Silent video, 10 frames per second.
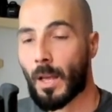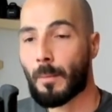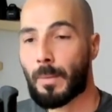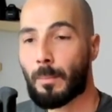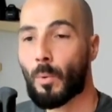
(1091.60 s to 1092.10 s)

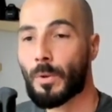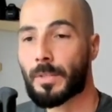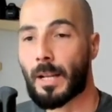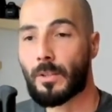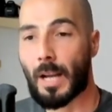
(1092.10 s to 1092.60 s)
people will
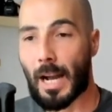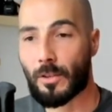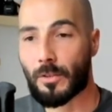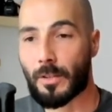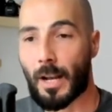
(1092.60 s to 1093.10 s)
tend to
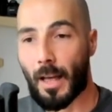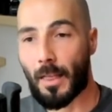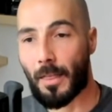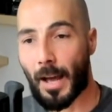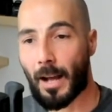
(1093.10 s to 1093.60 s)
exercise
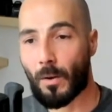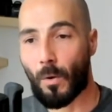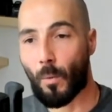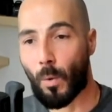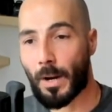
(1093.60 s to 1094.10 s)
that
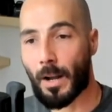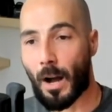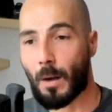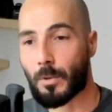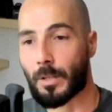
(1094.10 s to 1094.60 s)
one
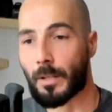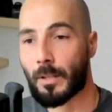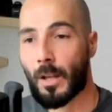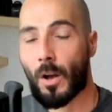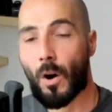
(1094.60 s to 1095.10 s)
option
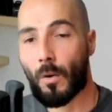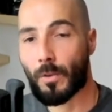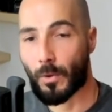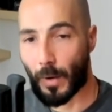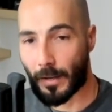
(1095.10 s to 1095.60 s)
over
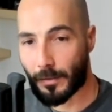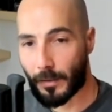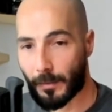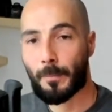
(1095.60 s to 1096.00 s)
the rest.